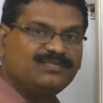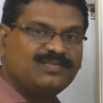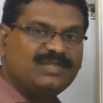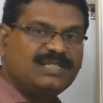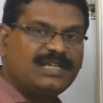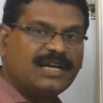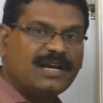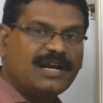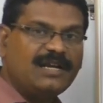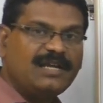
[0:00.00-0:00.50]

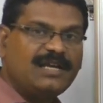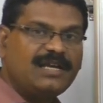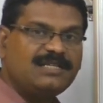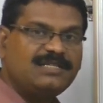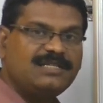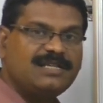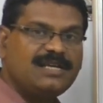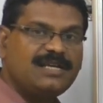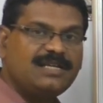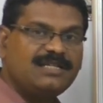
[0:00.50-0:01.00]
The second
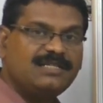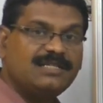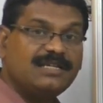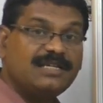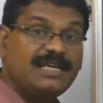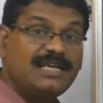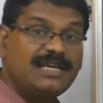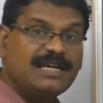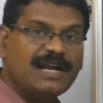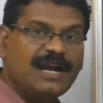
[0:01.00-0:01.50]
case is
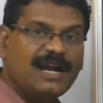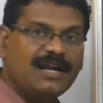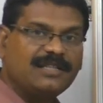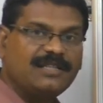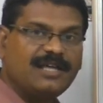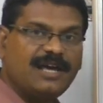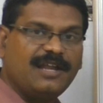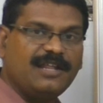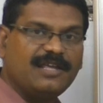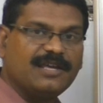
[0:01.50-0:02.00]
E greater
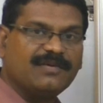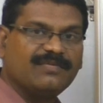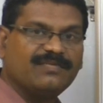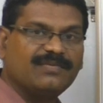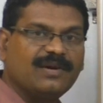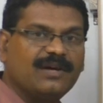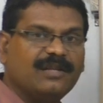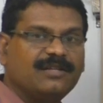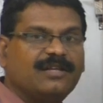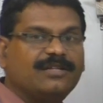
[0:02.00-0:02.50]
than EF.
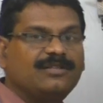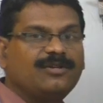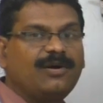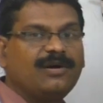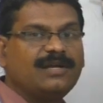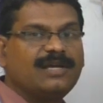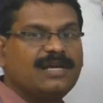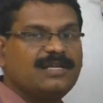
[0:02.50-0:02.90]
The third